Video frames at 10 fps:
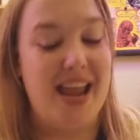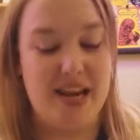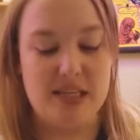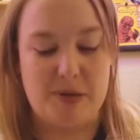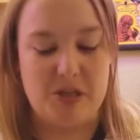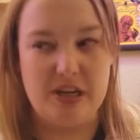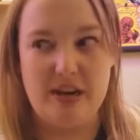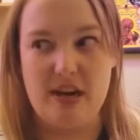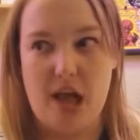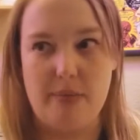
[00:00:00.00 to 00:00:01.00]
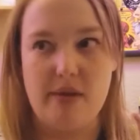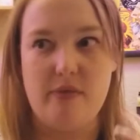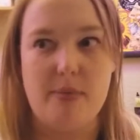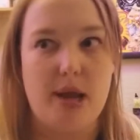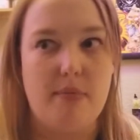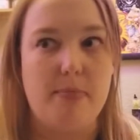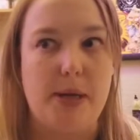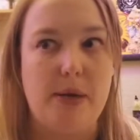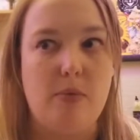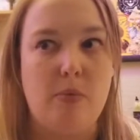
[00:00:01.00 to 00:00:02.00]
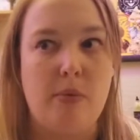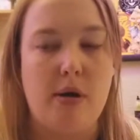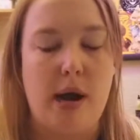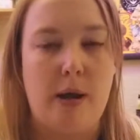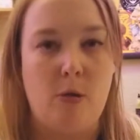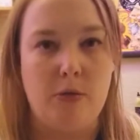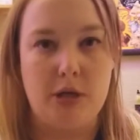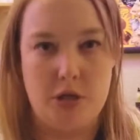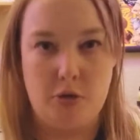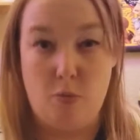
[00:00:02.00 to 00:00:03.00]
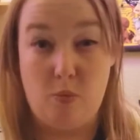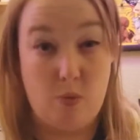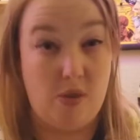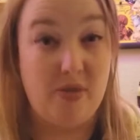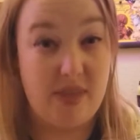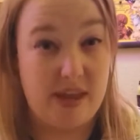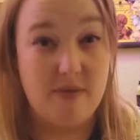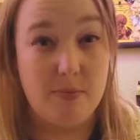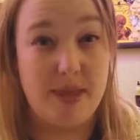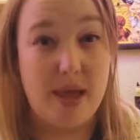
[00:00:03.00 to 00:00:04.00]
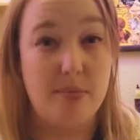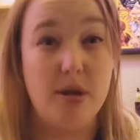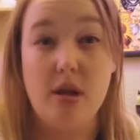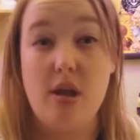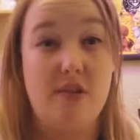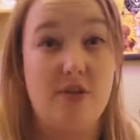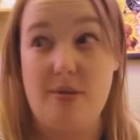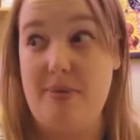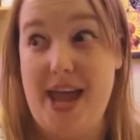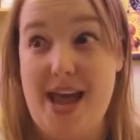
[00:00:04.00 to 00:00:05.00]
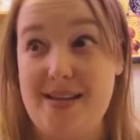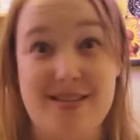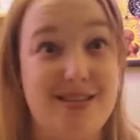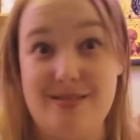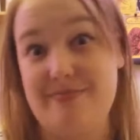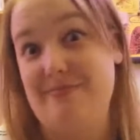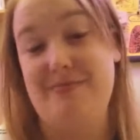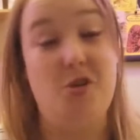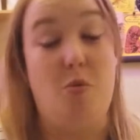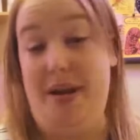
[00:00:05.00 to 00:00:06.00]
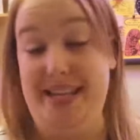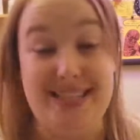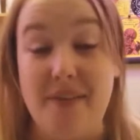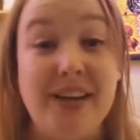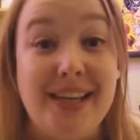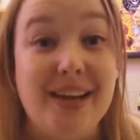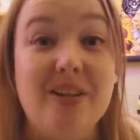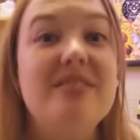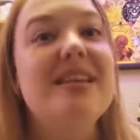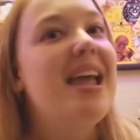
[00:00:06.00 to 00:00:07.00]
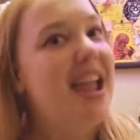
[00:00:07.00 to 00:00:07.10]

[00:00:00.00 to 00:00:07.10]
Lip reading: And especially coming from a company where I only knew one thing from them for the past 27 years,